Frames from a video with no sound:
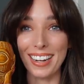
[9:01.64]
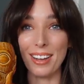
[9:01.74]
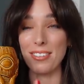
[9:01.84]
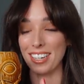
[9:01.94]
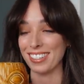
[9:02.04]
I
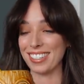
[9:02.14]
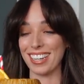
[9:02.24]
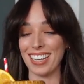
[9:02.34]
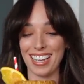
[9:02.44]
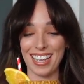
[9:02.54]
love it.
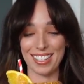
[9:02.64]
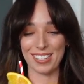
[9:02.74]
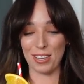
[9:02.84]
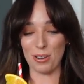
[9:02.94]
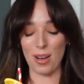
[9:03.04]

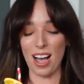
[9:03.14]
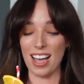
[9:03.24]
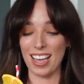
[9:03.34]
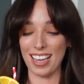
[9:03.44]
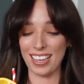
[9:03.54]
So
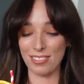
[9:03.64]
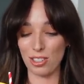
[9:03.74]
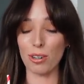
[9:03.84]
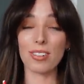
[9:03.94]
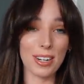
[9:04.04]
I
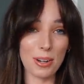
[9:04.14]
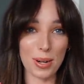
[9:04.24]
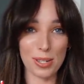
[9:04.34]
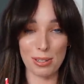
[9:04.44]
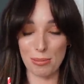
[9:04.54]
don't really know
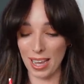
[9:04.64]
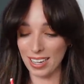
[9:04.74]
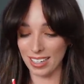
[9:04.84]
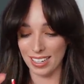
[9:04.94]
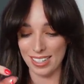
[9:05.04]
what to
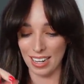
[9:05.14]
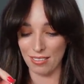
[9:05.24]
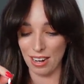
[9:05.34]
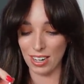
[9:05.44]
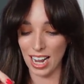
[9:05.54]
expect. Like I said,
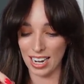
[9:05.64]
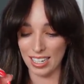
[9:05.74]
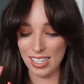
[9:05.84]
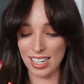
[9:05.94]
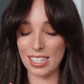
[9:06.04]
I've never had
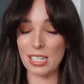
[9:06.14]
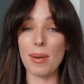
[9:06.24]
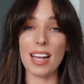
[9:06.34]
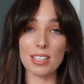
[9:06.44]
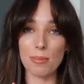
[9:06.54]
it. It
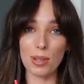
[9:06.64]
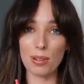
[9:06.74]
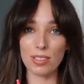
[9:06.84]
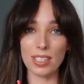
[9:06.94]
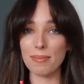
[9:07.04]
smells
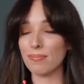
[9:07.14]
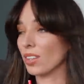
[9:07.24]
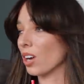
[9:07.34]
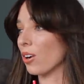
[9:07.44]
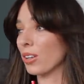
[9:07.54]
beautiful.
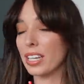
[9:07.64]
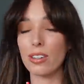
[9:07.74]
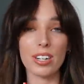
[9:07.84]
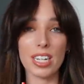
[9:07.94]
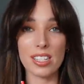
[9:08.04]
All the
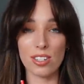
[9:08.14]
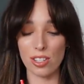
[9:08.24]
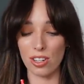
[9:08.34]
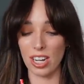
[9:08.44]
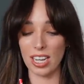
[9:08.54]
ingredients are
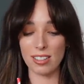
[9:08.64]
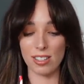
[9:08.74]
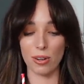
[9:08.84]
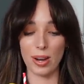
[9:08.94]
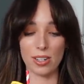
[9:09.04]
stunning,
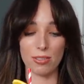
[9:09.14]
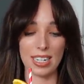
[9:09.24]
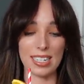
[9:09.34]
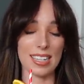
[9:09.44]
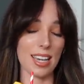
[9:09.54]
so I don't
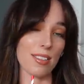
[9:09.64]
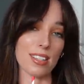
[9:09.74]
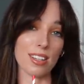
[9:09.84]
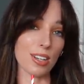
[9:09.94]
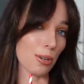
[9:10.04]
really see how
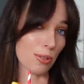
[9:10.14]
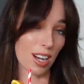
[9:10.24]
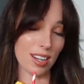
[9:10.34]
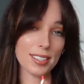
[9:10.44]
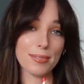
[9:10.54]
this can go
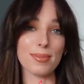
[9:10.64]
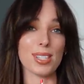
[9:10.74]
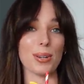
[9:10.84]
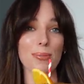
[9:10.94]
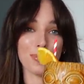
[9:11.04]
wrong.
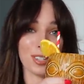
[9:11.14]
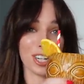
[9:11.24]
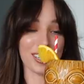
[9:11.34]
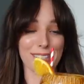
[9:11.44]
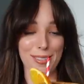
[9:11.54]
So
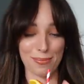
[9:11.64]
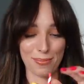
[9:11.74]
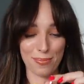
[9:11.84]
cheers.